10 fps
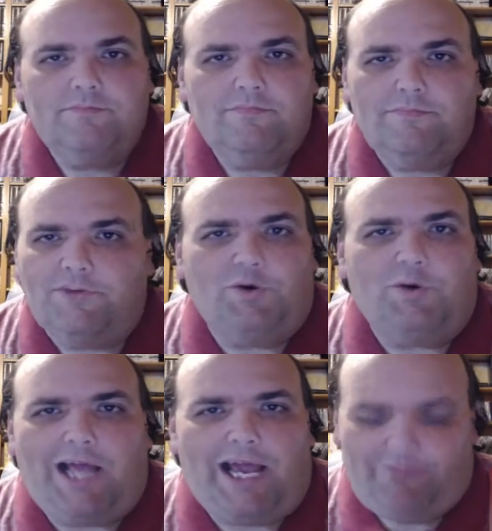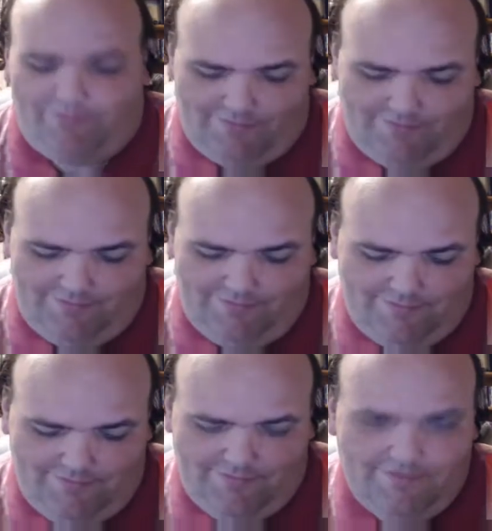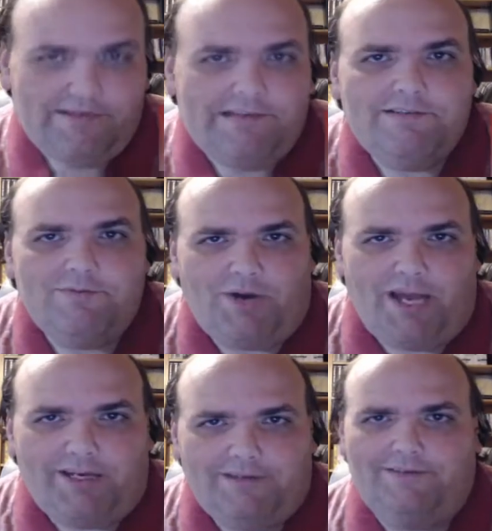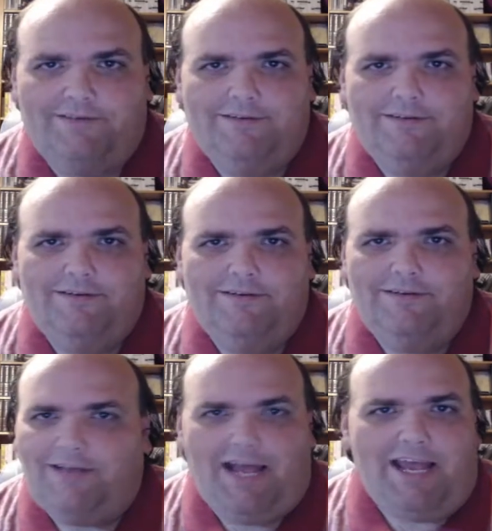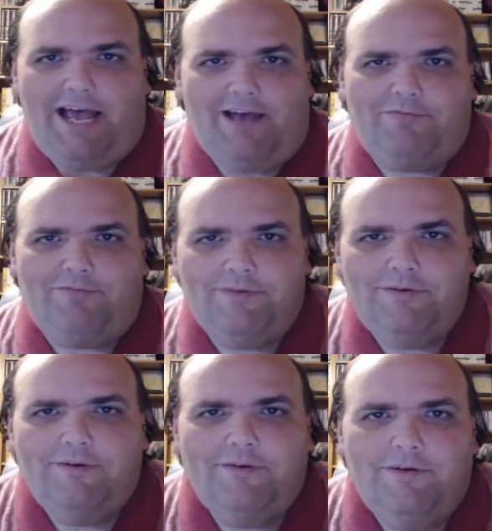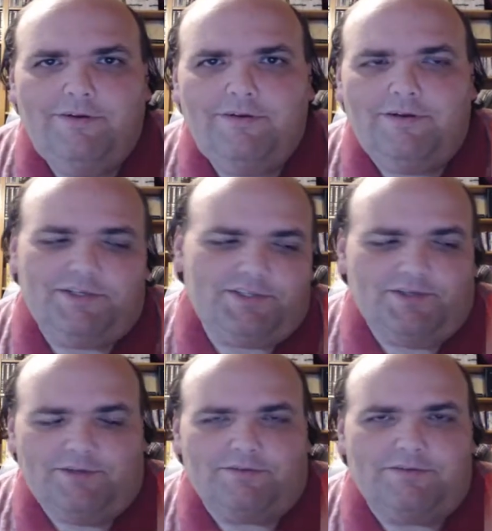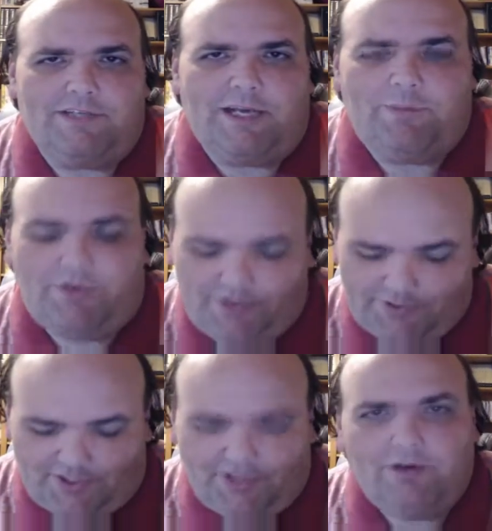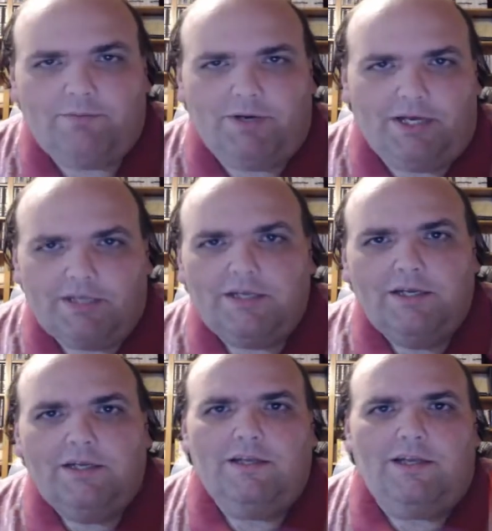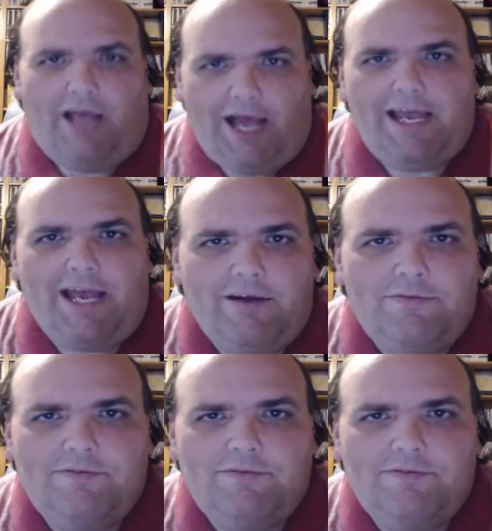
your whole life. Right? I have. Until a couple years ago, but I have.